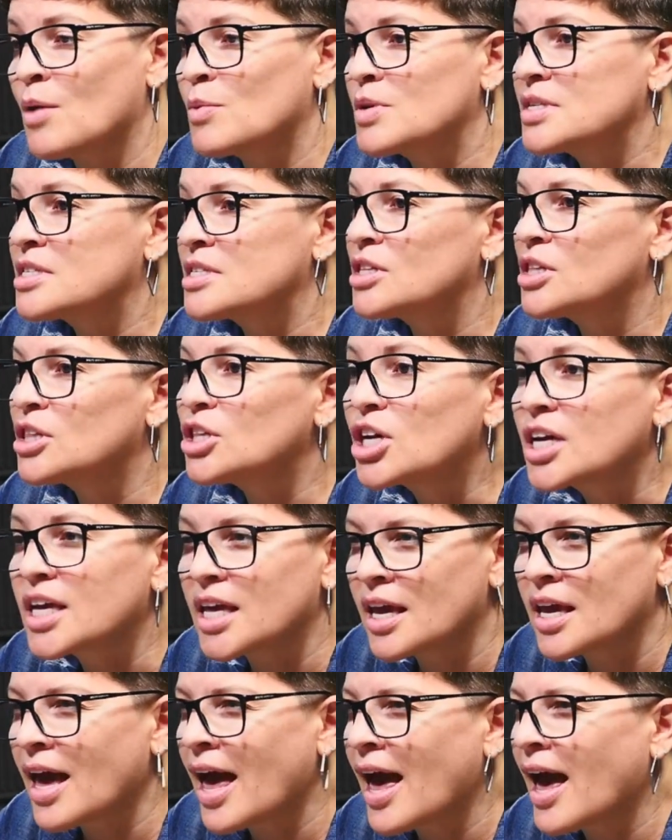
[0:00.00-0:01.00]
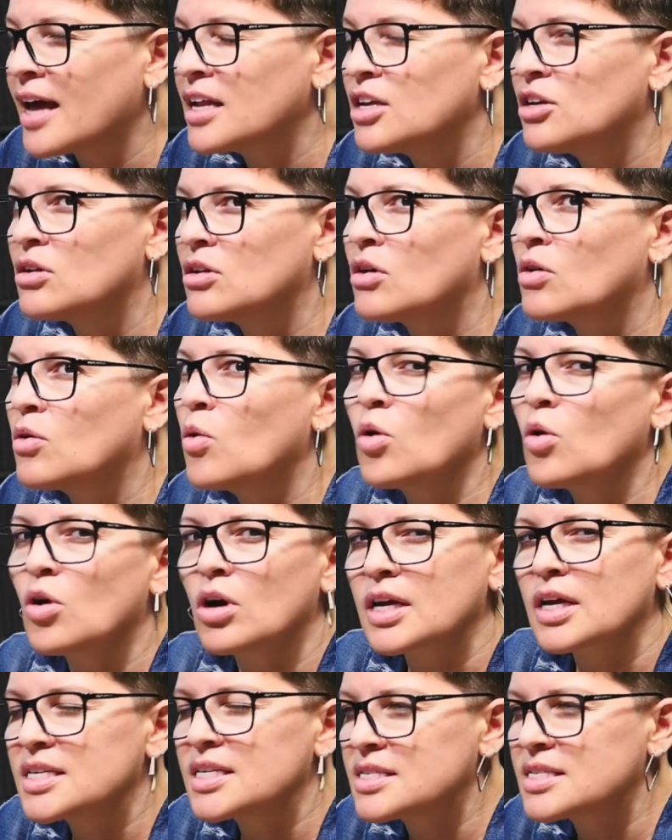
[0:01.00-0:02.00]
I was looking at, you know,
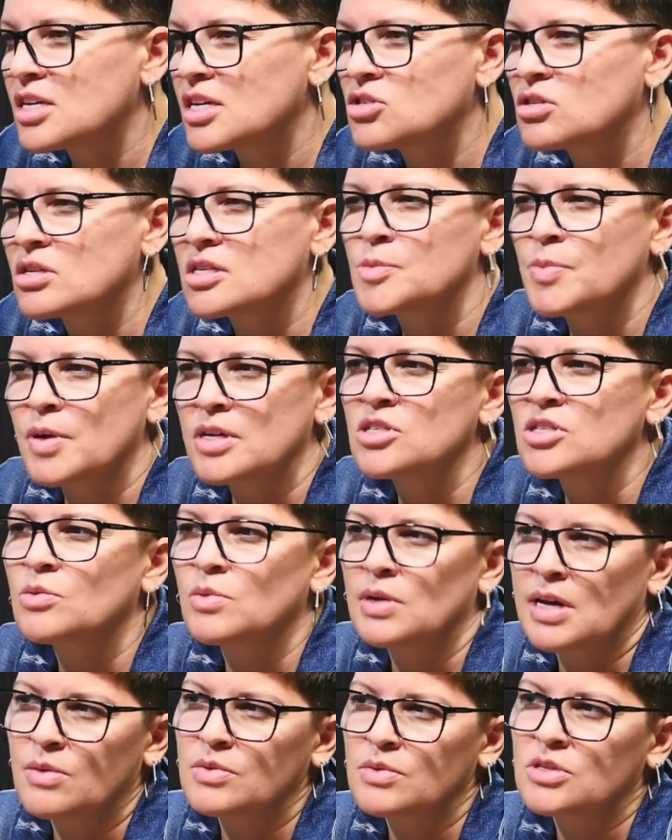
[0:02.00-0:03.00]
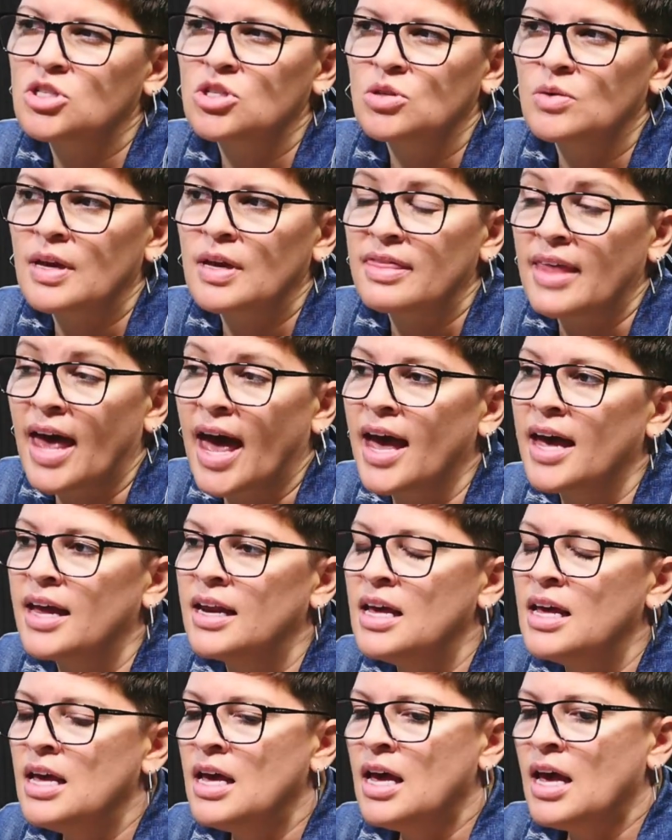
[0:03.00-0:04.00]
organizational, especially when I was doing that.
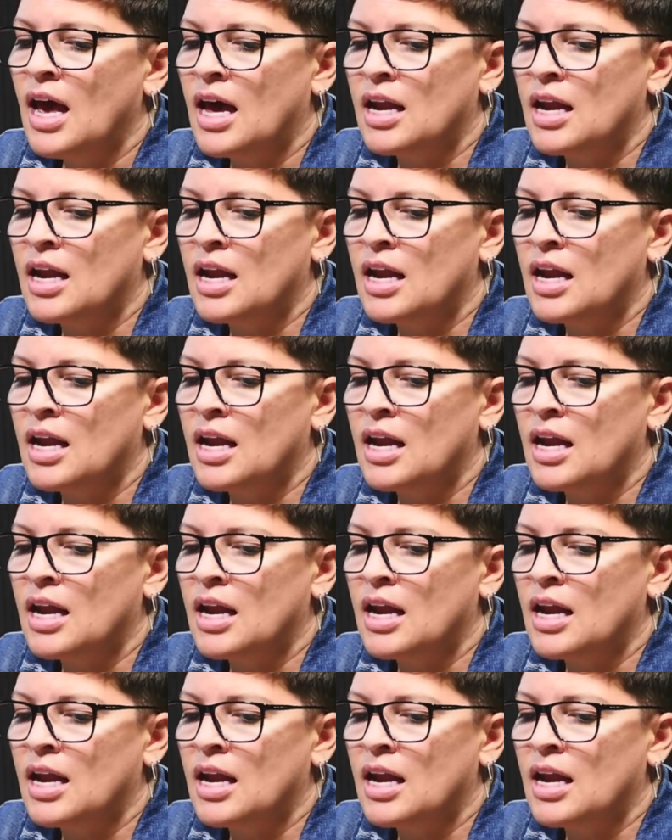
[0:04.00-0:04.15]
Yeah.